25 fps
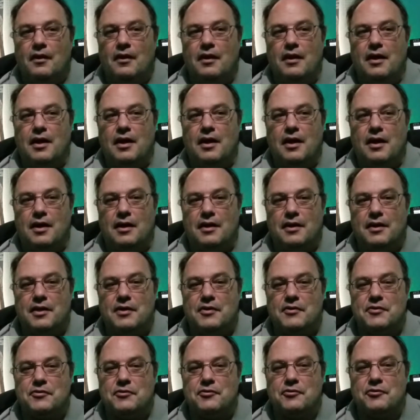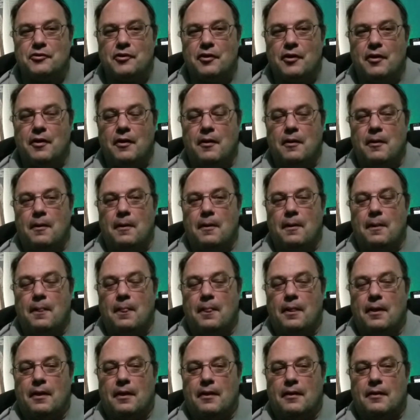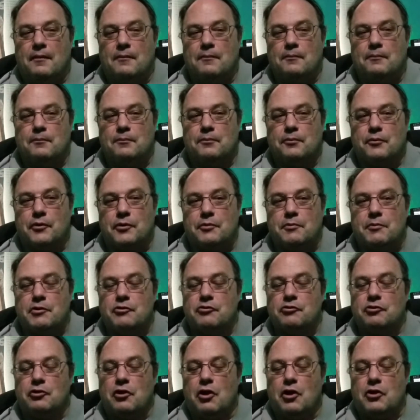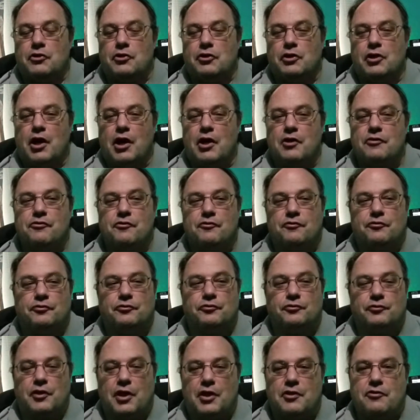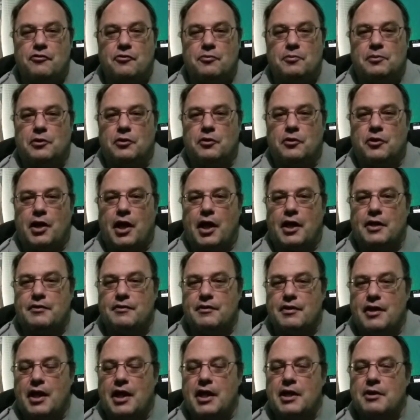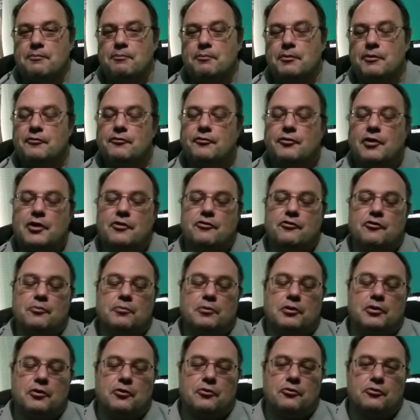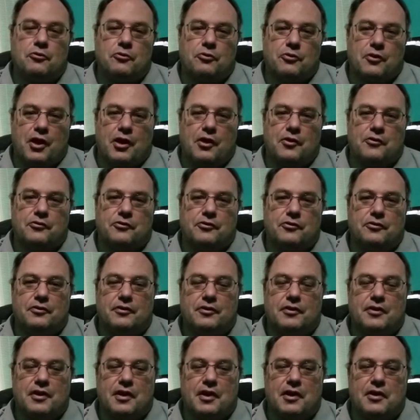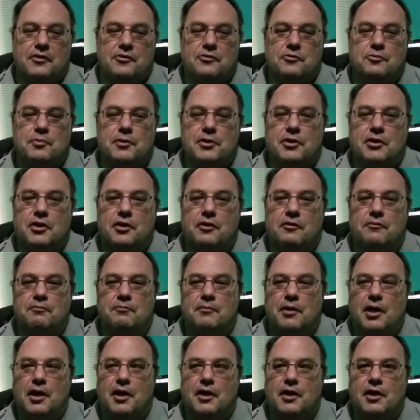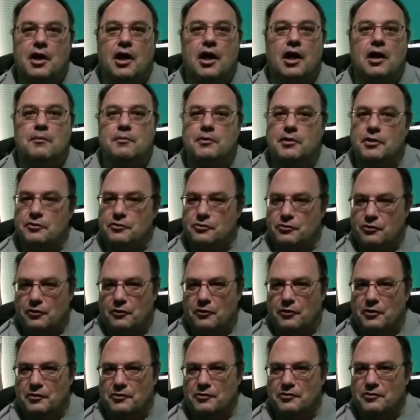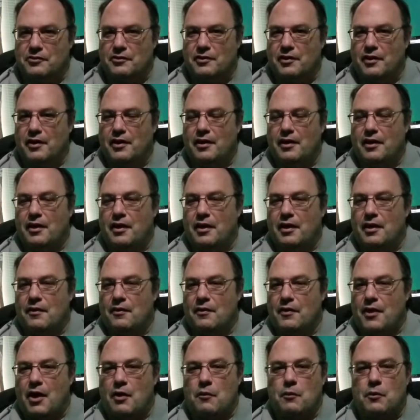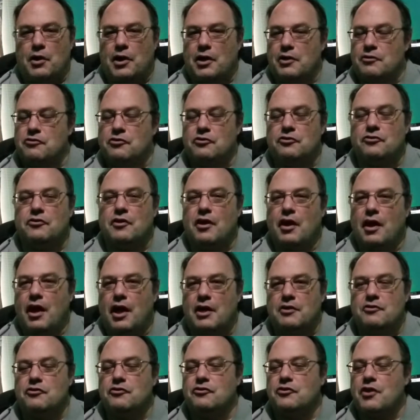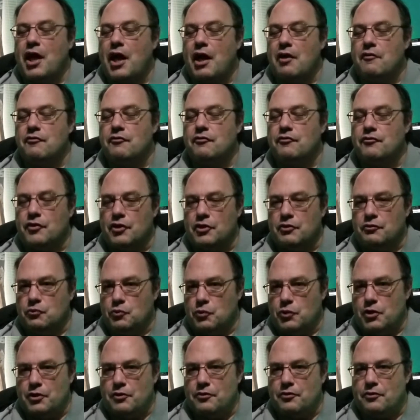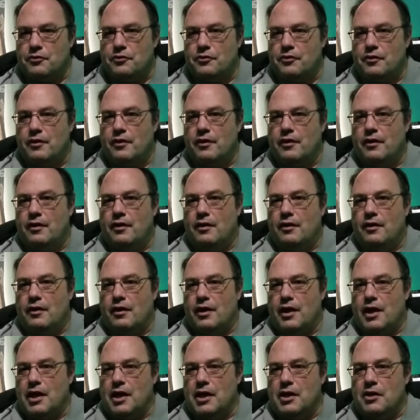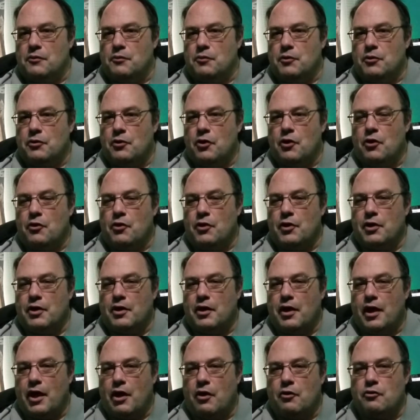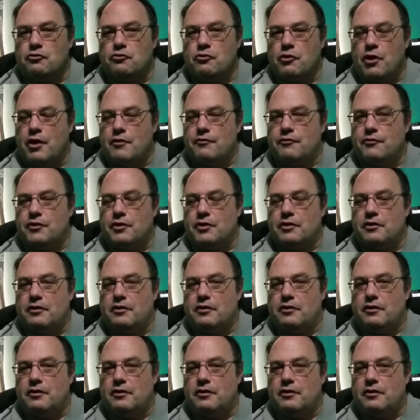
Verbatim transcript: uh, is pretty much along the lines of Flight Simulator ninety-eight, but Flight Simulator two thousand has become my comedy series. That one I just I just have fun with, and with all the air traffic,